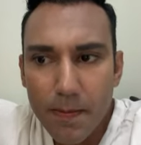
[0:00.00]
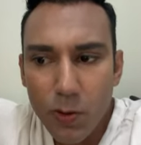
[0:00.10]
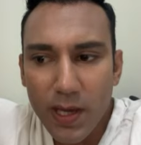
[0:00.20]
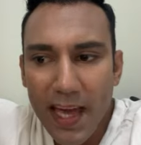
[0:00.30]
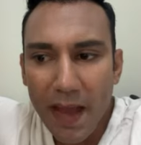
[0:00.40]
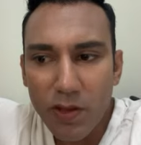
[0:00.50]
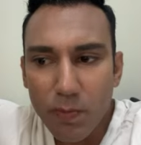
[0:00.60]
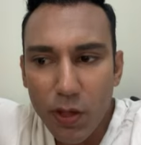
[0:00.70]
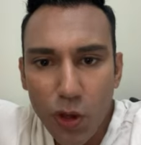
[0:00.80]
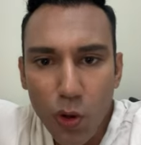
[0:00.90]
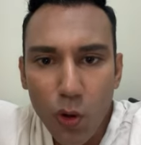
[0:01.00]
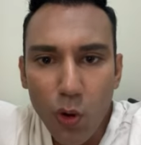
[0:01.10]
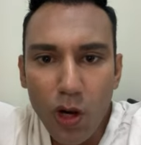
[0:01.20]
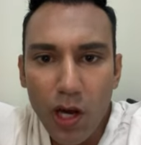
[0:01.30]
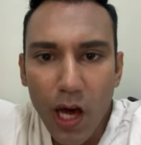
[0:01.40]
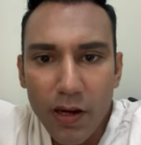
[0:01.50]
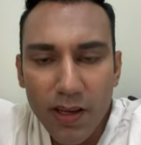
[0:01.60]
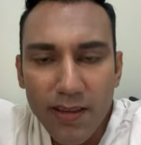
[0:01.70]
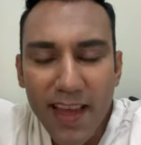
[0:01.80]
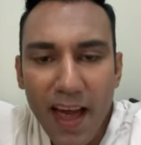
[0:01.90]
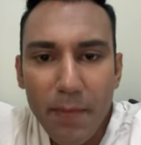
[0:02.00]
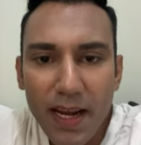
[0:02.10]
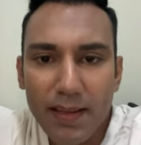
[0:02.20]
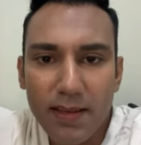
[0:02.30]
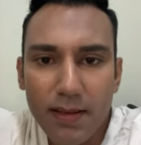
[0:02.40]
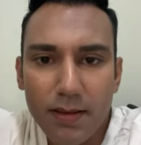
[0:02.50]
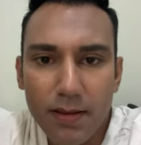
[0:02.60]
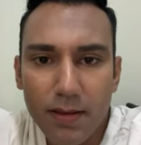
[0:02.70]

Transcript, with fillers: You were kept pure, uncontaminated.